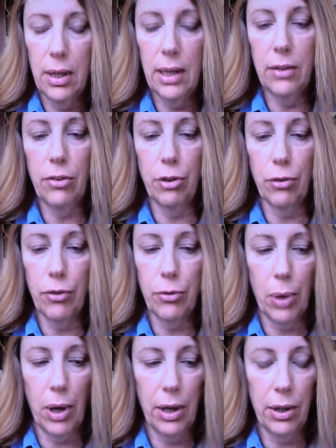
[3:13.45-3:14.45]
in
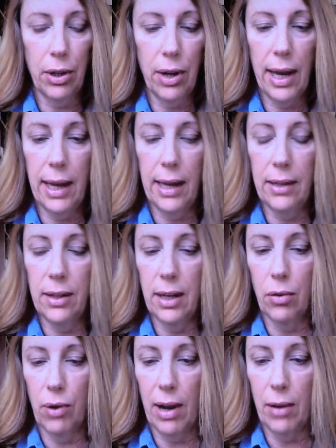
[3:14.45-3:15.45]
surface water and
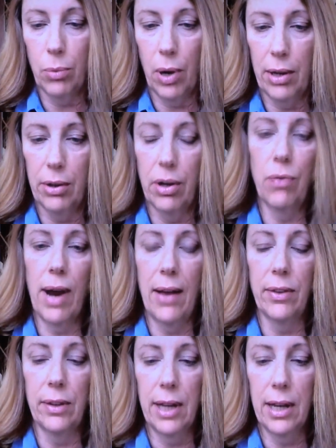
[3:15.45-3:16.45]
in groundwater
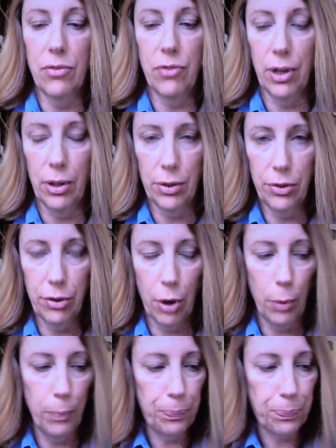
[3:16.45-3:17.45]
around the landfill. So